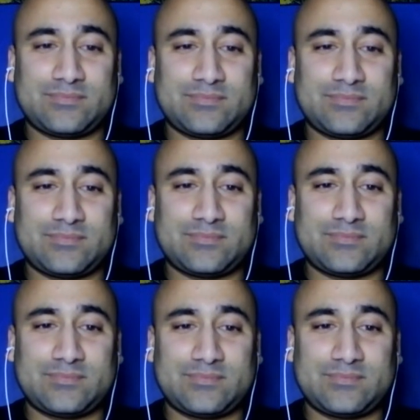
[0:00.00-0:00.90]

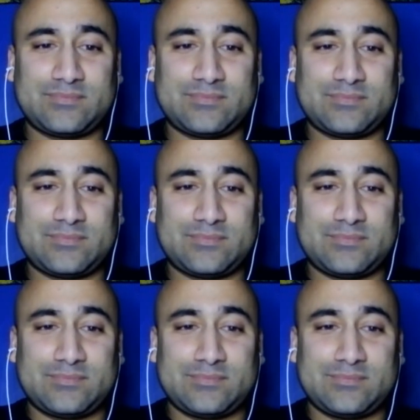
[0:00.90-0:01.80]

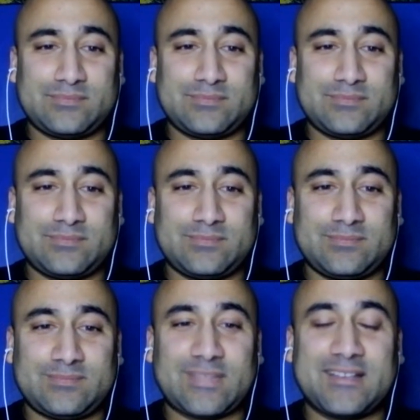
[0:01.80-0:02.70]

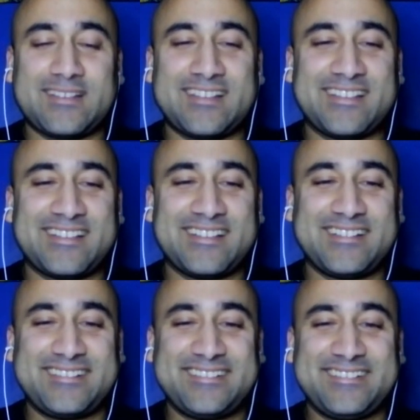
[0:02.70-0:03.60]

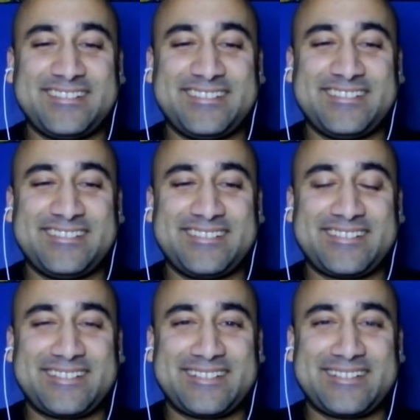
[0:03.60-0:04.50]

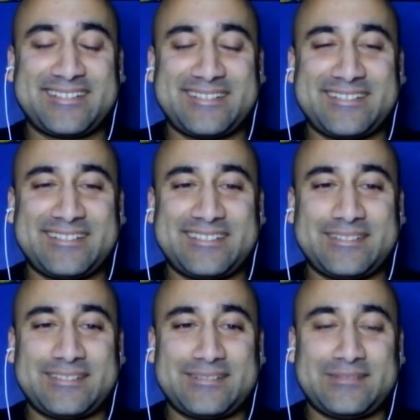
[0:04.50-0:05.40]

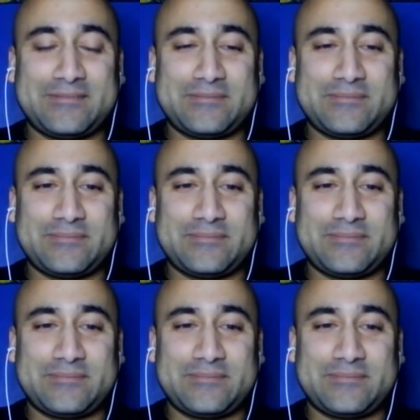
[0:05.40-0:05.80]
(not speaking)